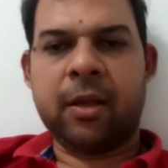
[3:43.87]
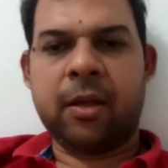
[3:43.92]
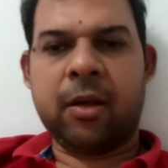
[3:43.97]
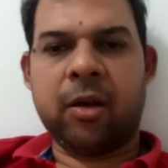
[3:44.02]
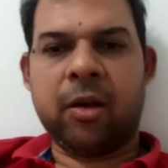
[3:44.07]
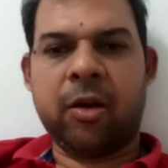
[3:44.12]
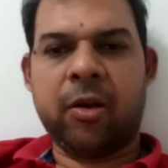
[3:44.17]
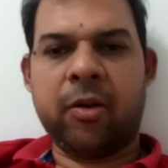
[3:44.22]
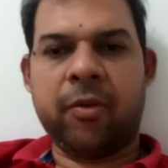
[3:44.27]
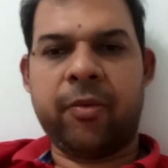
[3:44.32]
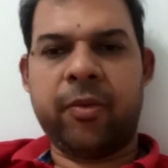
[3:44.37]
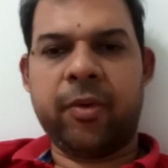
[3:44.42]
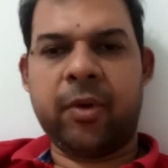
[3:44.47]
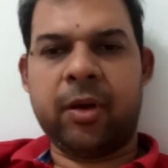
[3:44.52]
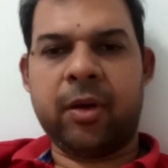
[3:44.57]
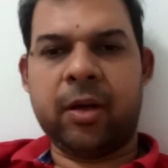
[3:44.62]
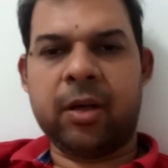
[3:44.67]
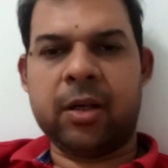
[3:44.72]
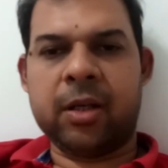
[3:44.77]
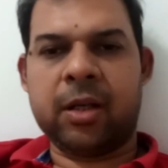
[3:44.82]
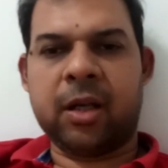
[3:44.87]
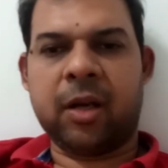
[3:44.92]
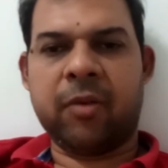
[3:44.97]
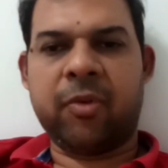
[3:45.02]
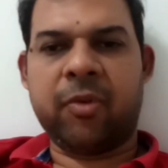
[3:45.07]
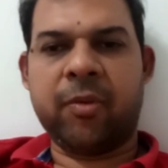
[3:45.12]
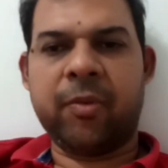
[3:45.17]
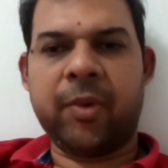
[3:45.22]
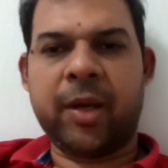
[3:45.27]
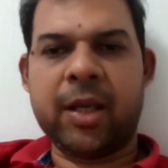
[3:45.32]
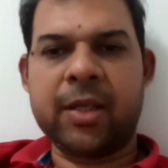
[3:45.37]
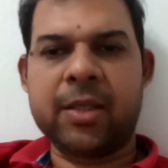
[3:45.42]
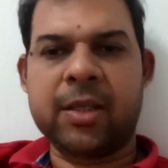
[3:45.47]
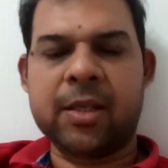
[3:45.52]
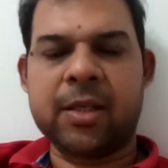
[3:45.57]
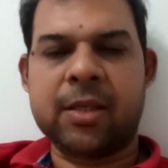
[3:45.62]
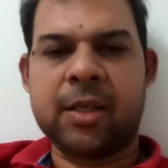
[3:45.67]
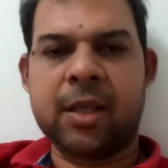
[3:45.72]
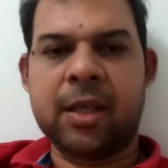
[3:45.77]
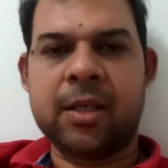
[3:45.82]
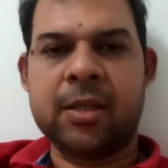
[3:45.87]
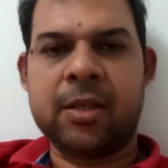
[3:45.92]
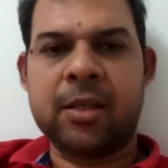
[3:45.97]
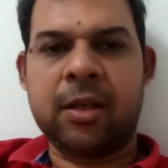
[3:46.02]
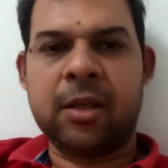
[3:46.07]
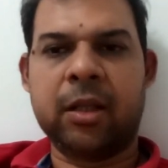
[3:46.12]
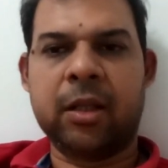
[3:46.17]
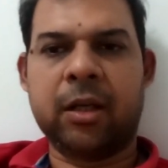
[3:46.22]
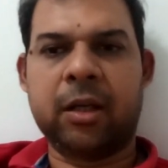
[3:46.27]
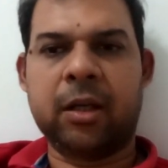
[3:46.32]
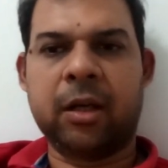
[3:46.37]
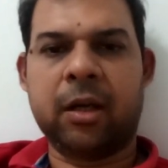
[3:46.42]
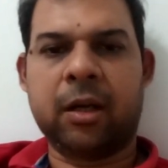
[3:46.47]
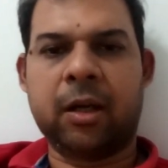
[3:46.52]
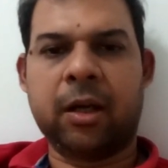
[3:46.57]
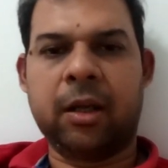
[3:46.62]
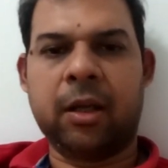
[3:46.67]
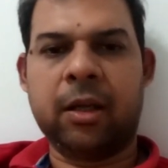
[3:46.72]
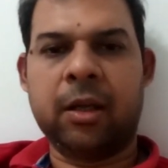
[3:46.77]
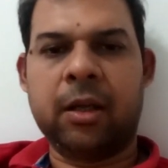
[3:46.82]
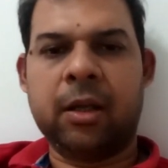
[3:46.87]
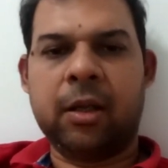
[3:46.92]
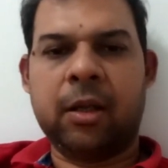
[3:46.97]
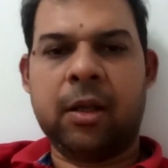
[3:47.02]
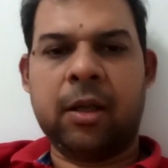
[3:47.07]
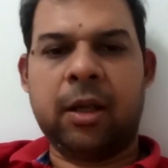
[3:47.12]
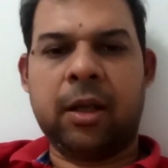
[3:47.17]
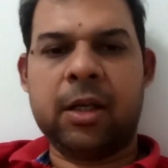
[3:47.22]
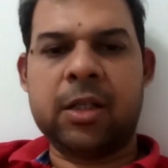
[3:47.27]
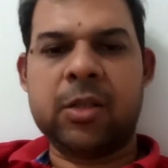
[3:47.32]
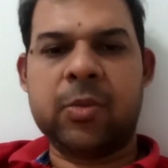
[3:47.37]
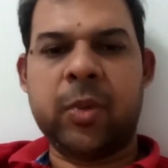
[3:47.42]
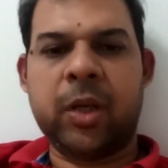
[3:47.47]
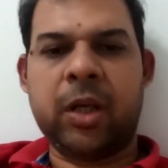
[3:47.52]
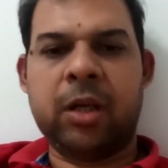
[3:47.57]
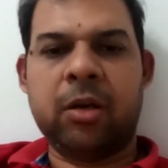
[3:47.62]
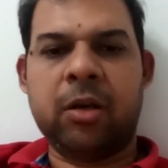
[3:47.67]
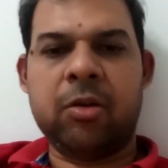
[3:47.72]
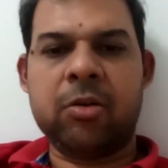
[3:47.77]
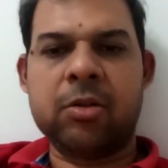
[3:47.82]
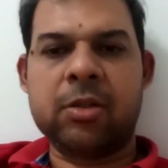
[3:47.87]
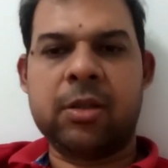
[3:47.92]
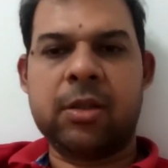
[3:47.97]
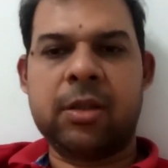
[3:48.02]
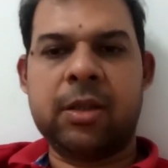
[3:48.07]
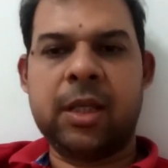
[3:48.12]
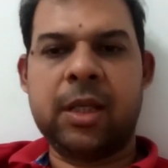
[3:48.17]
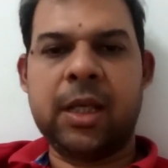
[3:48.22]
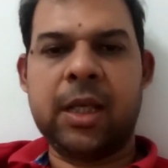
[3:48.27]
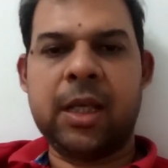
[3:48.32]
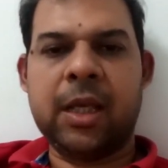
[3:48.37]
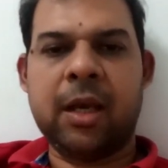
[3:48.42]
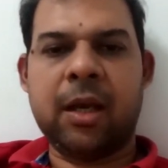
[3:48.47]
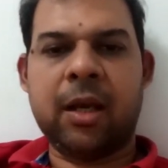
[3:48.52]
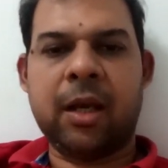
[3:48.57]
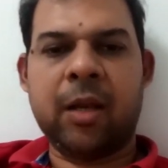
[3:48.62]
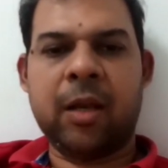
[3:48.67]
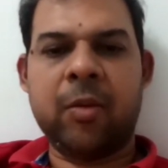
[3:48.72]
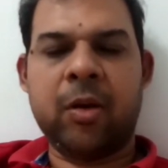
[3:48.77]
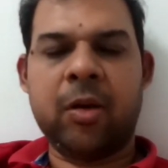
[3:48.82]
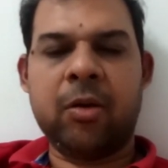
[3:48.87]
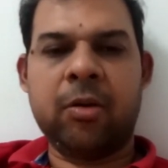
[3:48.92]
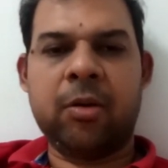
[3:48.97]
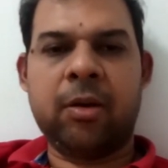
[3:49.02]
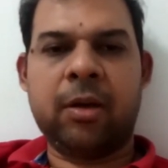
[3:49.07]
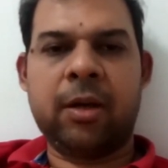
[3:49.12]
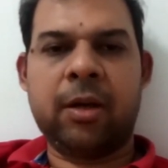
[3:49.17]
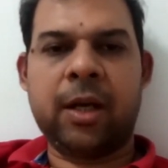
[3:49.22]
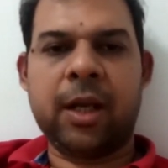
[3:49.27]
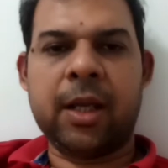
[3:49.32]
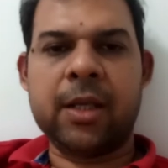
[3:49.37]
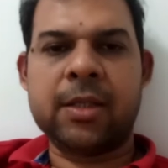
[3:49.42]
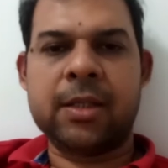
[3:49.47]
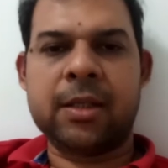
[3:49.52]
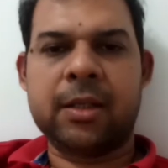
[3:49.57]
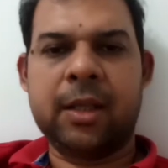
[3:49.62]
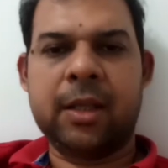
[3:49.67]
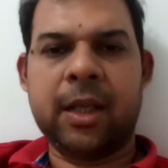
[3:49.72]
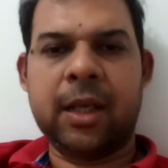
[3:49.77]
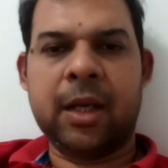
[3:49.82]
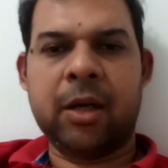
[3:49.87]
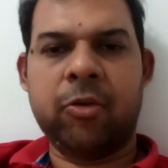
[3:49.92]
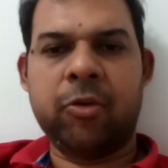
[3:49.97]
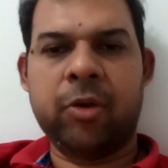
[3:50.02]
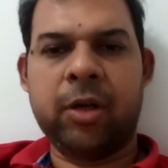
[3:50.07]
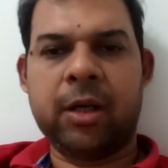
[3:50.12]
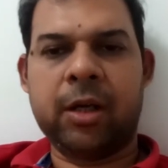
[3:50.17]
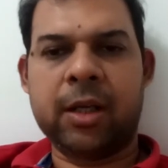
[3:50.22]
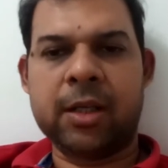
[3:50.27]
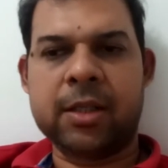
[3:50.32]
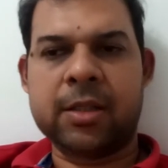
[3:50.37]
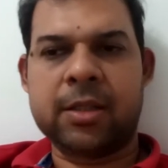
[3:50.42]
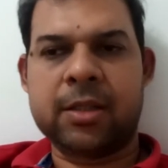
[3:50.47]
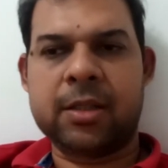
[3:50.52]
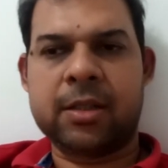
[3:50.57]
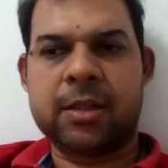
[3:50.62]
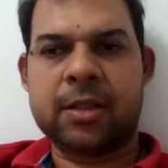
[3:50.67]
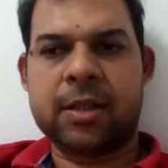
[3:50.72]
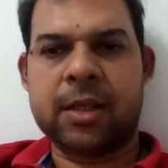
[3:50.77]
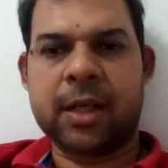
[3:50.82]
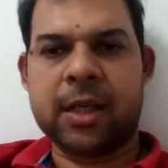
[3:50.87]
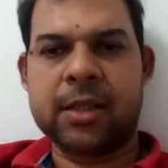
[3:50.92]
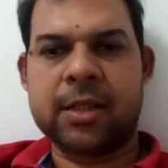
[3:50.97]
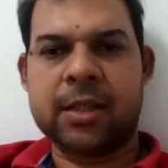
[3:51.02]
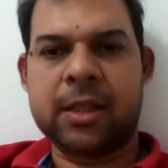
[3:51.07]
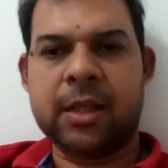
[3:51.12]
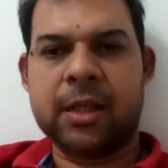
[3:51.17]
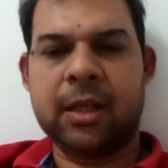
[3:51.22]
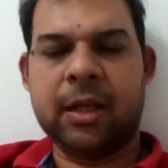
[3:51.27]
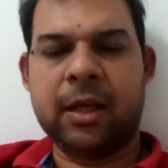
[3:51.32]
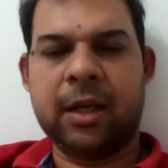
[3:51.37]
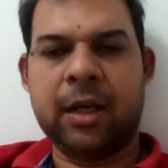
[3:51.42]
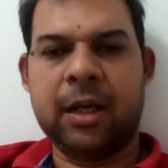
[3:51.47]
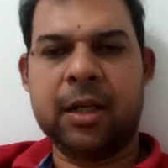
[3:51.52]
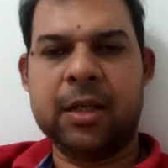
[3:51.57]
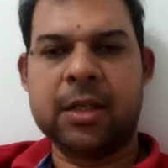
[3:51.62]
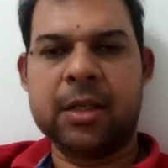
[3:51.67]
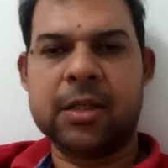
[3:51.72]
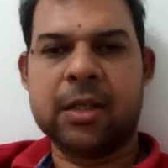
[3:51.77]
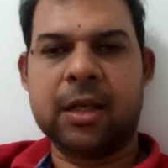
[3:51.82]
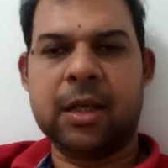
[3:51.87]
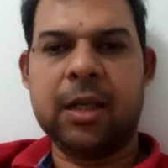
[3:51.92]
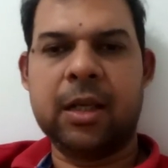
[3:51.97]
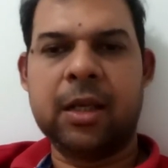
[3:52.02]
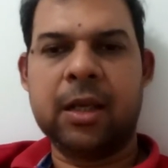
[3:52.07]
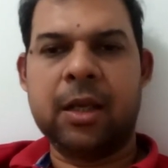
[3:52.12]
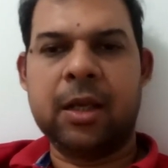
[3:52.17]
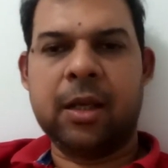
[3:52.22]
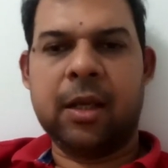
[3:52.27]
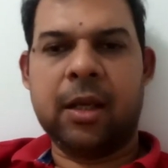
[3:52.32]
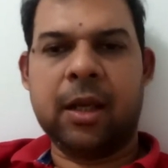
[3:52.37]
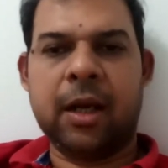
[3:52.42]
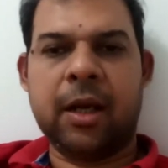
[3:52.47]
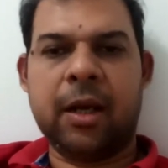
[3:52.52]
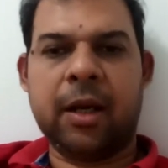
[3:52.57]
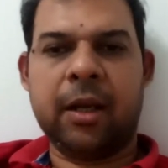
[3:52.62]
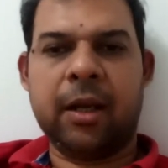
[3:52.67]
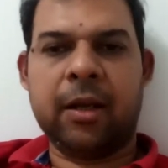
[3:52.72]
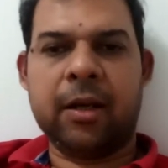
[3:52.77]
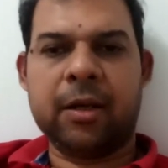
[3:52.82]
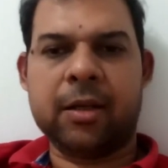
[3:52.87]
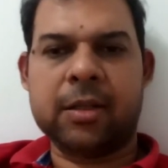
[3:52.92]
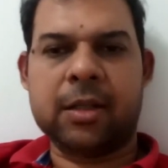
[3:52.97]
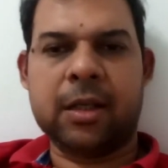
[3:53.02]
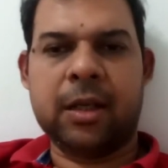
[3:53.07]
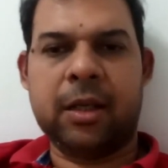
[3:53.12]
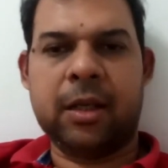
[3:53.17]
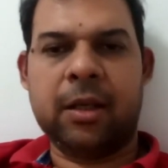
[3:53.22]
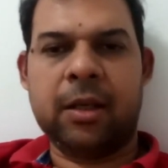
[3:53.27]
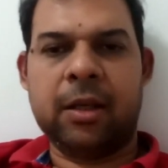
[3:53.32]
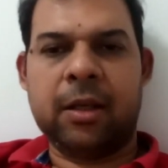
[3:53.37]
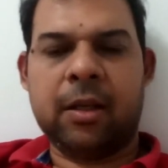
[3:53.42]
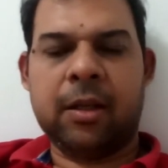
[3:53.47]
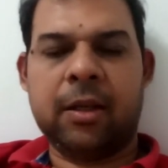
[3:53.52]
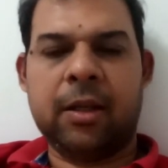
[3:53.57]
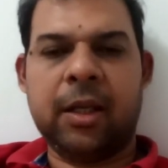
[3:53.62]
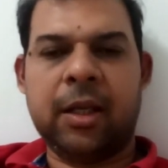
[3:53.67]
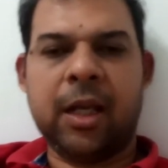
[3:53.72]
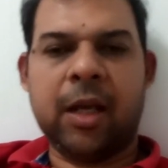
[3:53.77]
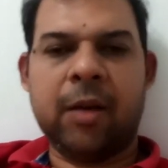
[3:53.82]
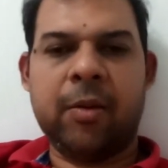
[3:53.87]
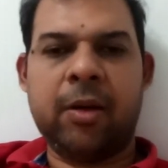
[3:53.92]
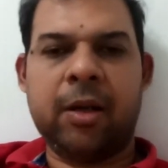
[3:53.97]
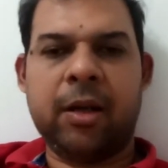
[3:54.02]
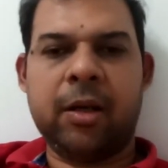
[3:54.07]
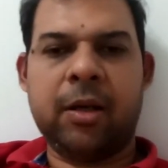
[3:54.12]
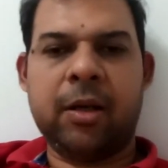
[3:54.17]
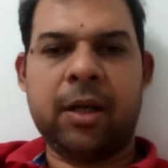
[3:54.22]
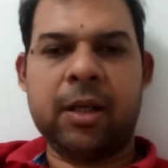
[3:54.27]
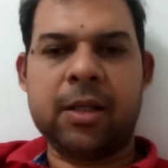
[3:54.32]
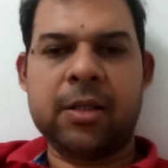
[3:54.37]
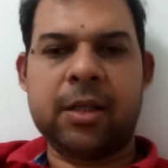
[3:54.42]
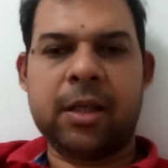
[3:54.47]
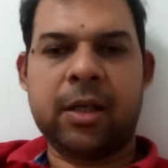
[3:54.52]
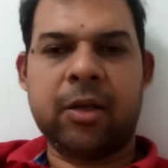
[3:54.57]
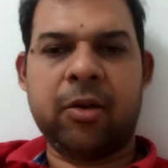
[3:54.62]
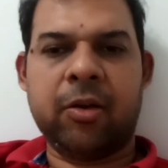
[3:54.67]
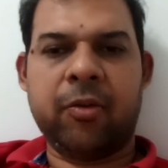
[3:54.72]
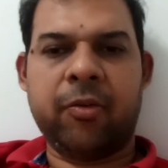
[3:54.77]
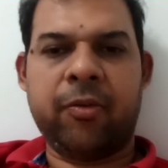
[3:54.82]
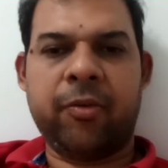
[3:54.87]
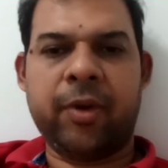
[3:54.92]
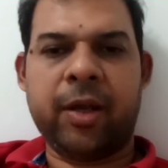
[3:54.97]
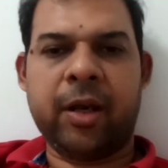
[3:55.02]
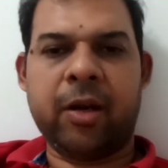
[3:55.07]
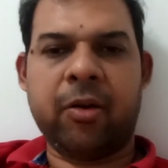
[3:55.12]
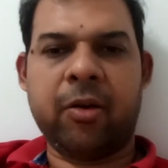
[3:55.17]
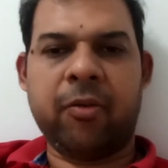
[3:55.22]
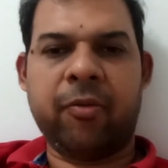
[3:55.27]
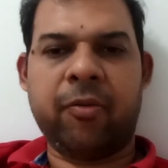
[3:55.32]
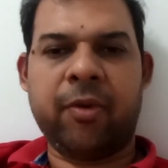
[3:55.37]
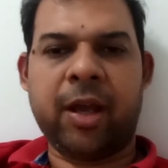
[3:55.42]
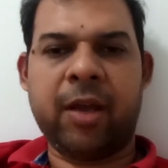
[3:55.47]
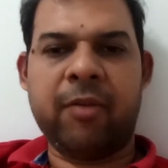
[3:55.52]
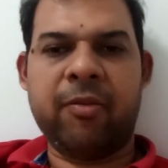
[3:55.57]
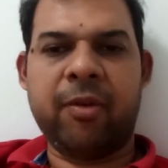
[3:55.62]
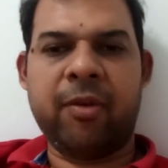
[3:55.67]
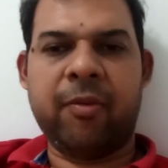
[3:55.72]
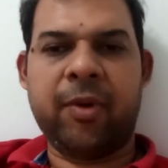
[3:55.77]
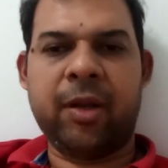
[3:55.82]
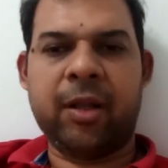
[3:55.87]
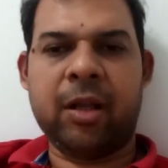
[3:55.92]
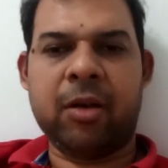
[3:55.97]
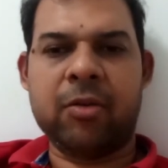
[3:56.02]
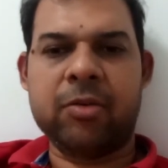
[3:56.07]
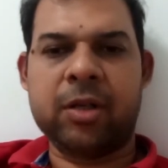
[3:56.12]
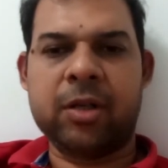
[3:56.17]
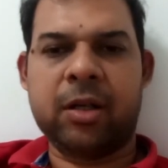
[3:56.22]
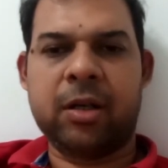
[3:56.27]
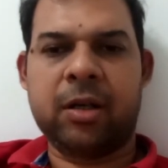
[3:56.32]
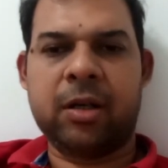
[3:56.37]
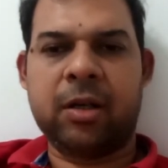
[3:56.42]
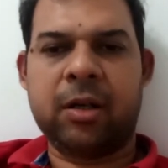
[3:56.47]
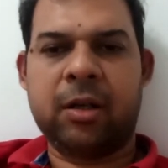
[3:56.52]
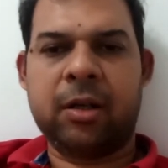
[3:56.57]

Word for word: of uh, confirmed cases is the country. It's because they are able to test, they are doing test testing religiously and rigorously. They have done testing of around 550,000